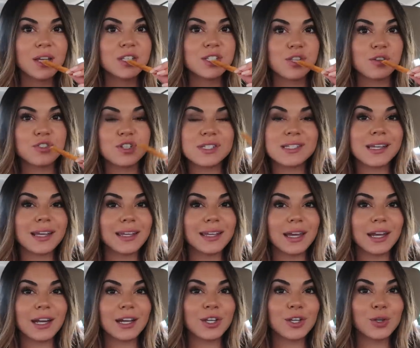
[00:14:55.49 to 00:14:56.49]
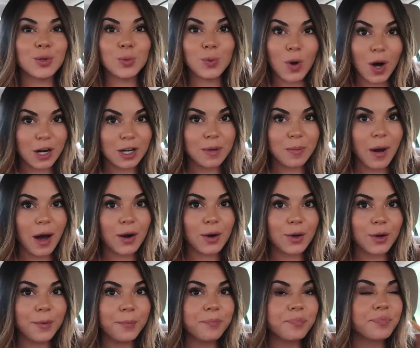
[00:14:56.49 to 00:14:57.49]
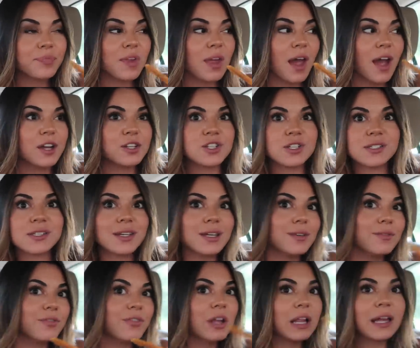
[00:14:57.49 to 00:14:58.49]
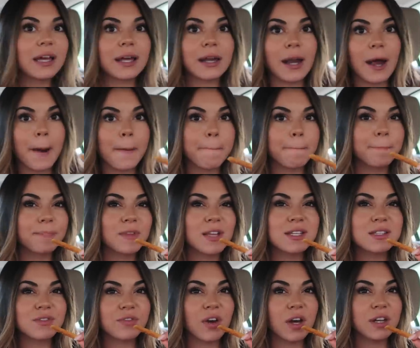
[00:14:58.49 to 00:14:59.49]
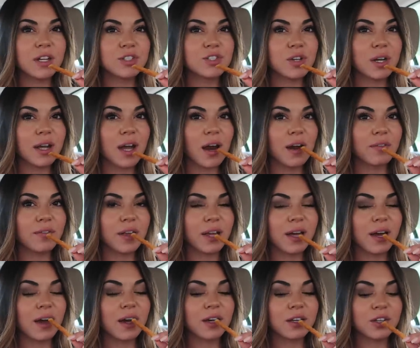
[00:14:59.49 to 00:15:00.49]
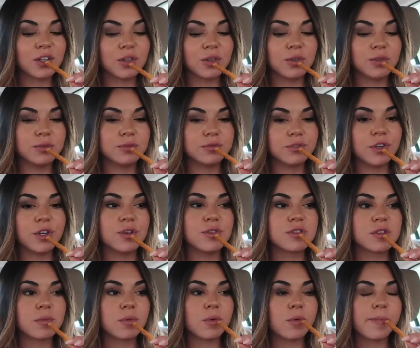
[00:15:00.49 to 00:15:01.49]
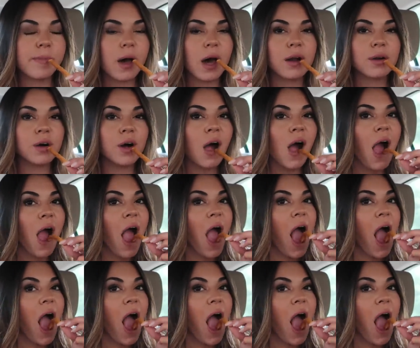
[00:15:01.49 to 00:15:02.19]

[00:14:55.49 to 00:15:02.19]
So just like get a cute water bottle and just keep filling it up. It's fun to drink out of like a cute reusable bottle.